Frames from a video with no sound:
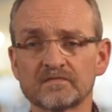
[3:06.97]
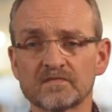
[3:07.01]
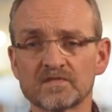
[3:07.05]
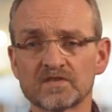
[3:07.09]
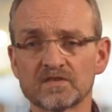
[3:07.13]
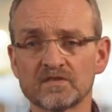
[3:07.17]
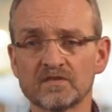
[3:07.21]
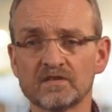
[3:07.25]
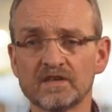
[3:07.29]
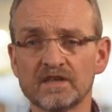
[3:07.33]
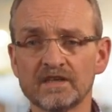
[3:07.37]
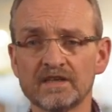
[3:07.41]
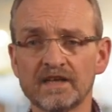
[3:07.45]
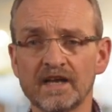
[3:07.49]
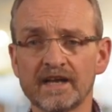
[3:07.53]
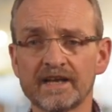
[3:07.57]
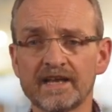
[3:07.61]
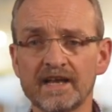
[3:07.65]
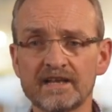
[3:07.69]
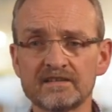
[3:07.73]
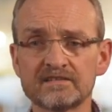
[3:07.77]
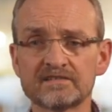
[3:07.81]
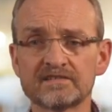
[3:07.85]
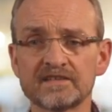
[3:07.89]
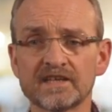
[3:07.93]
So
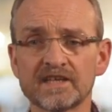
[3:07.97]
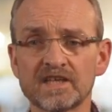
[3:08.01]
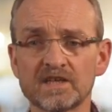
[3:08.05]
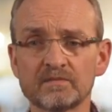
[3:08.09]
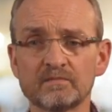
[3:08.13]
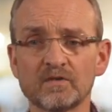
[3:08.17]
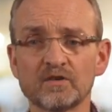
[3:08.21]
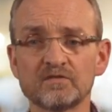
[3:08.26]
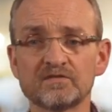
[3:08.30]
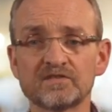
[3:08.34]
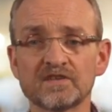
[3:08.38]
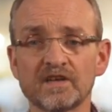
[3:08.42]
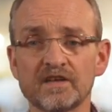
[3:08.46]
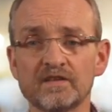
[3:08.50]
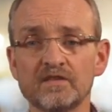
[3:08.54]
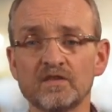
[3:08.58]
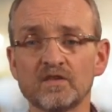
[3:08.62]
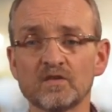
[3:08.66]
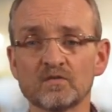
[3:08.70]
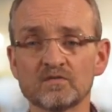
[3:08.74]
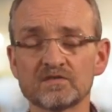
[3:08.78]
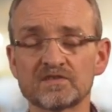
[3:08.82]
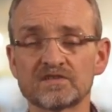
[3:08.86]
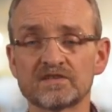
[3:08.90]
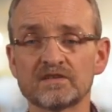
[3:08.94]
again, think about it in
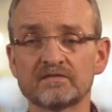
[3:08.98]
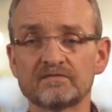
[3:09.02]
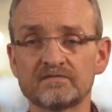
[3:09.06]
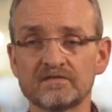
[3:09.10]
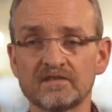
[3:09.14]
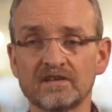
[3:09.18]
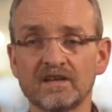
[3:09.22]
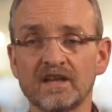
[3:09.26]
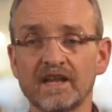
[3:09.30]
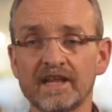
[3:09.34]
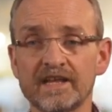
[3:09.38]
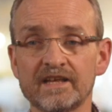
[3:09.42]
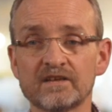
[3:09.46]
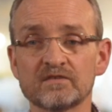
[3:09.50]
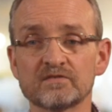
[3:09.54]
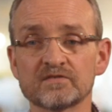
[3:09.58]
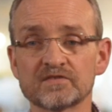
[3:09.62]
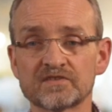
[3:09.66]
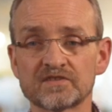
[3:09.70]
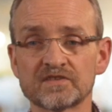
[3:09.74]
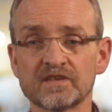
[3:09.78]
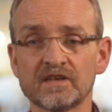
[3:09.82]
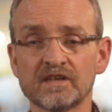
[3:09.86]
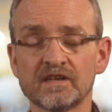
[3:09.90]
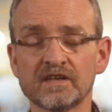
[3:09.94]
those different
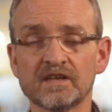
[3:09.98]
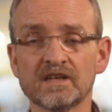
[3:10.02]
layers